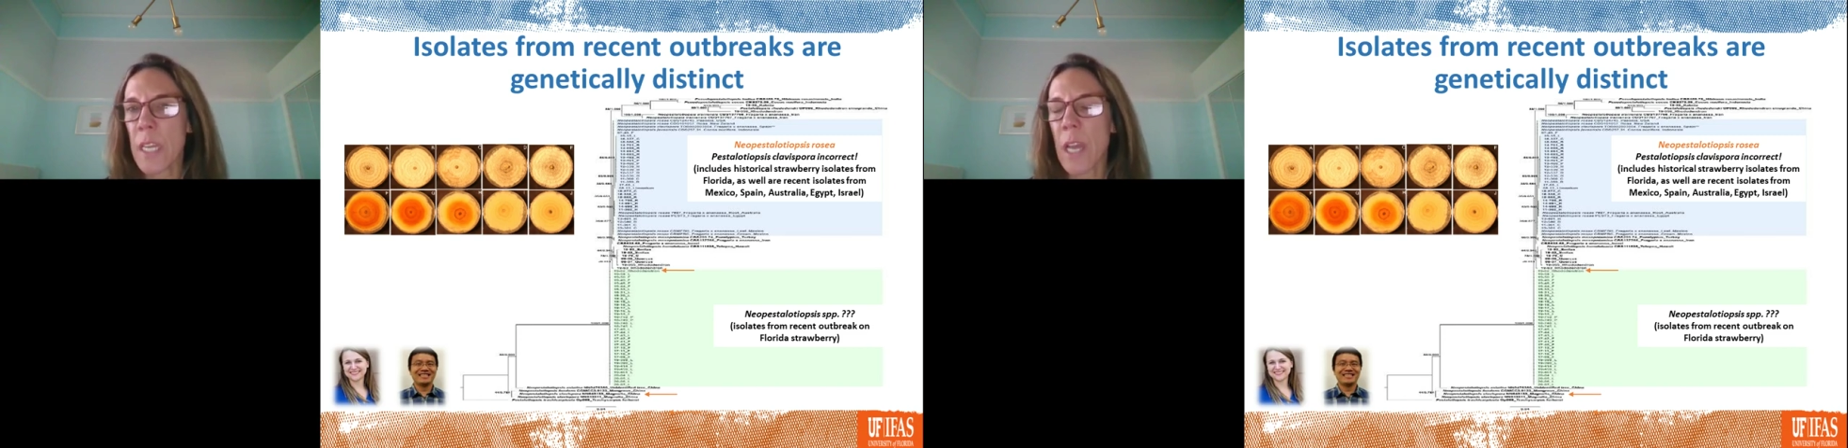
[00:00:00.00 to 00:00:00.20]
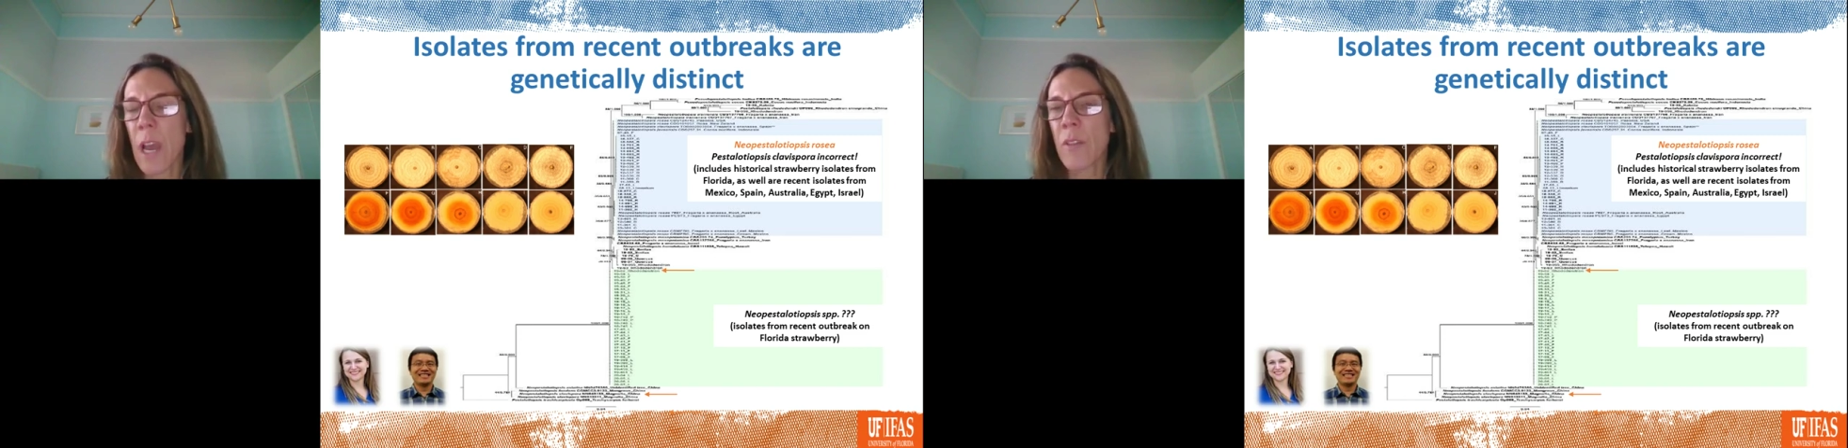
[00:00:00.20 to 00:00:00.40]

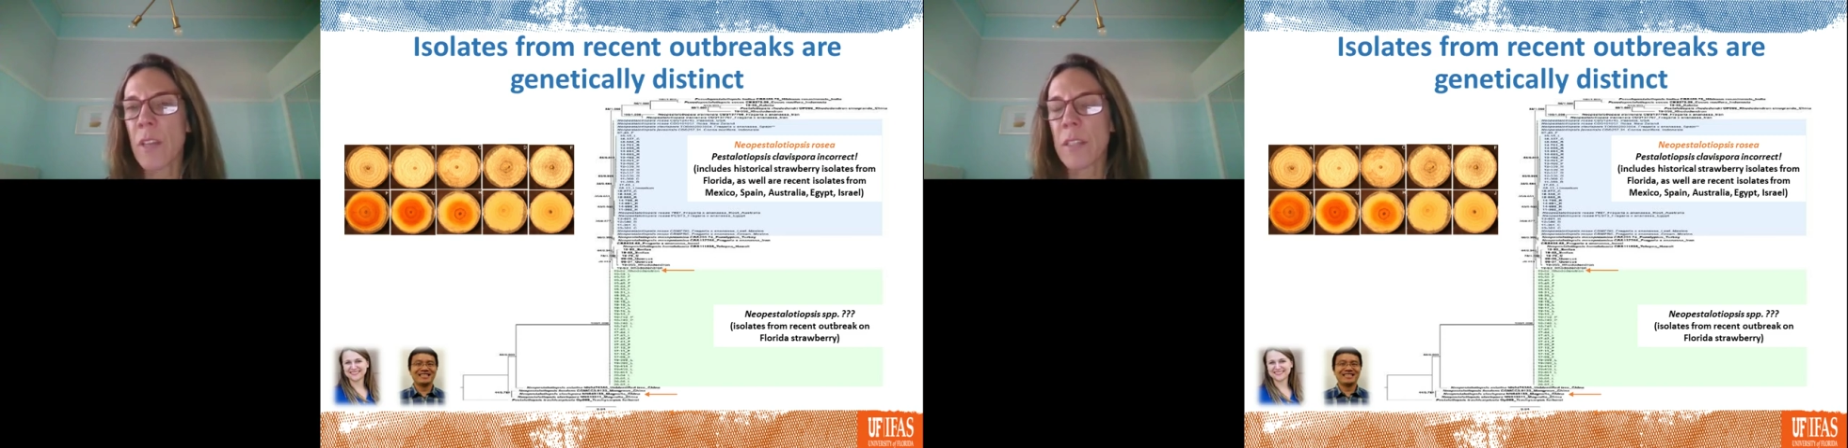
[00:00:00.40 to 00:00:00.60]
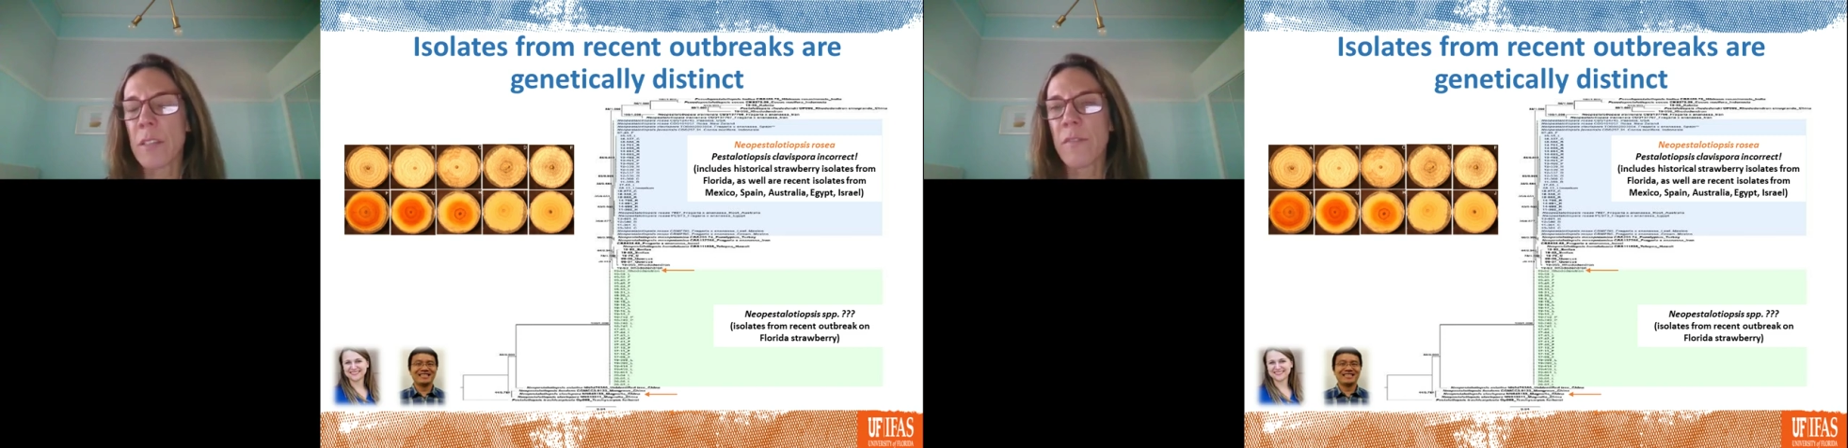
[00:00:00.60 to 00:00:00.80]
now
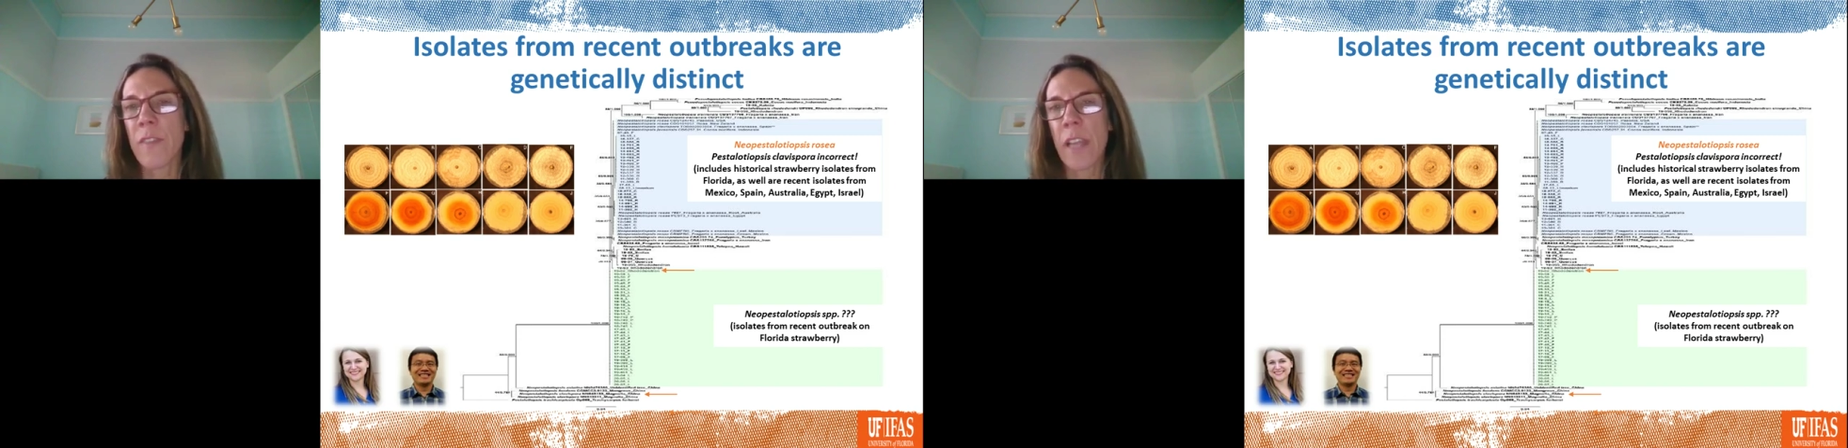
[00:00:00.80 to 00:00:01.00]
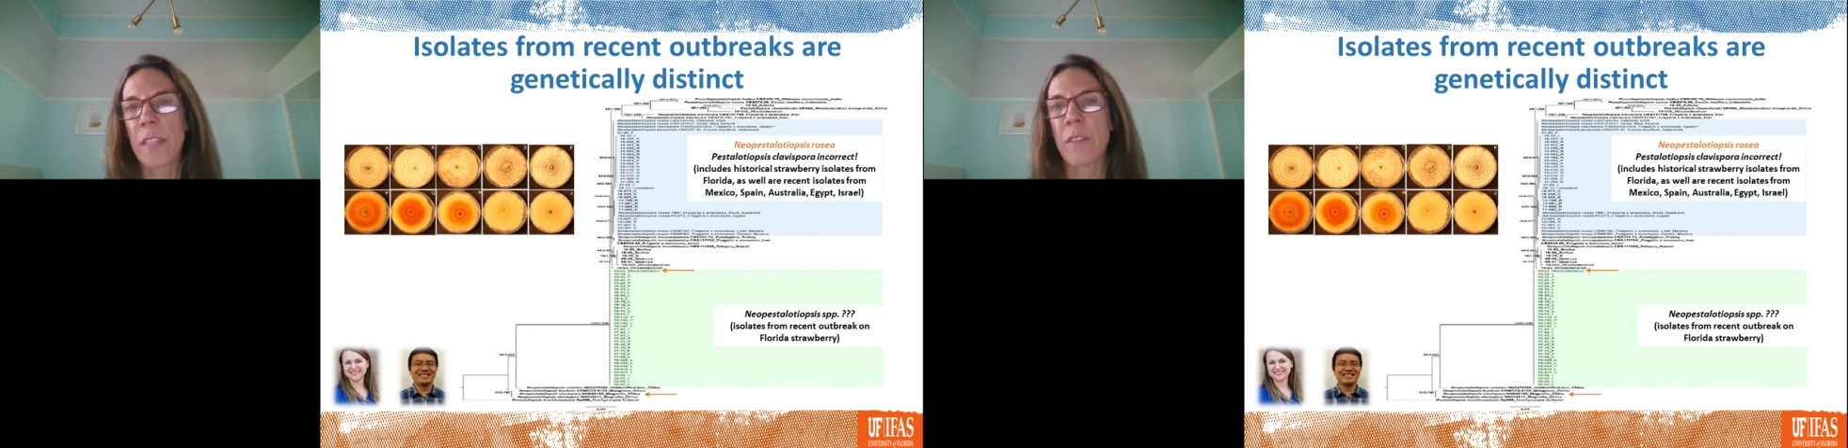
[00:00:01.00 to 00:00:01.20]
that's
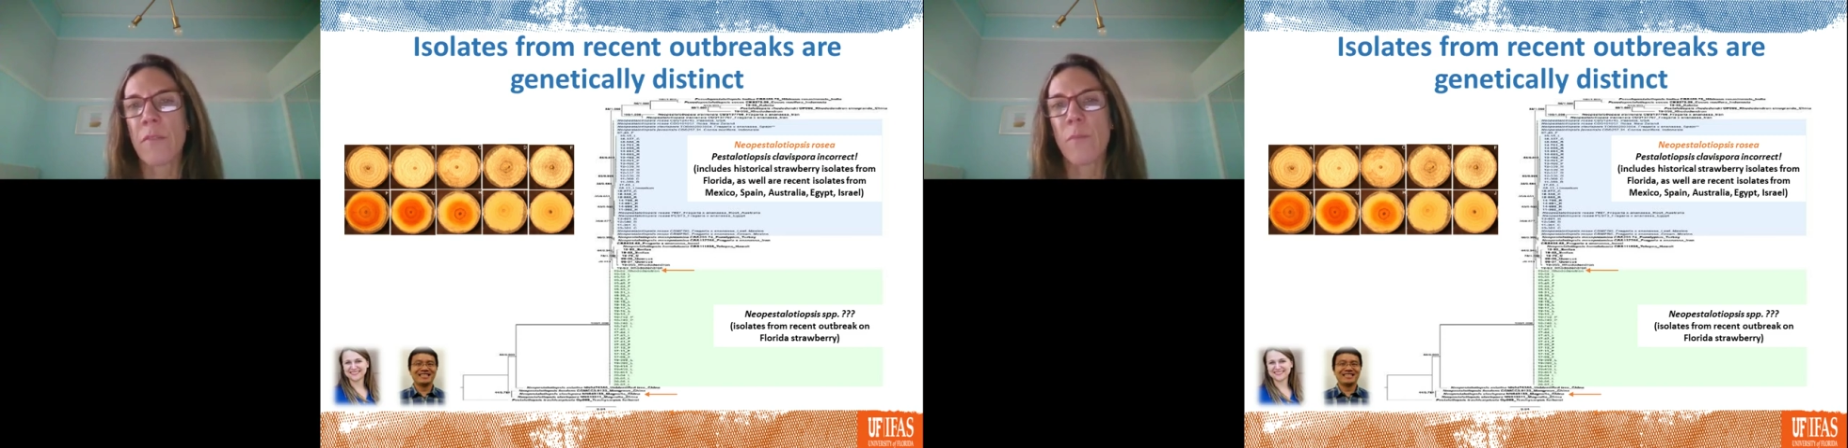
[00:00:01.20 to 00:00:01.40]
affecting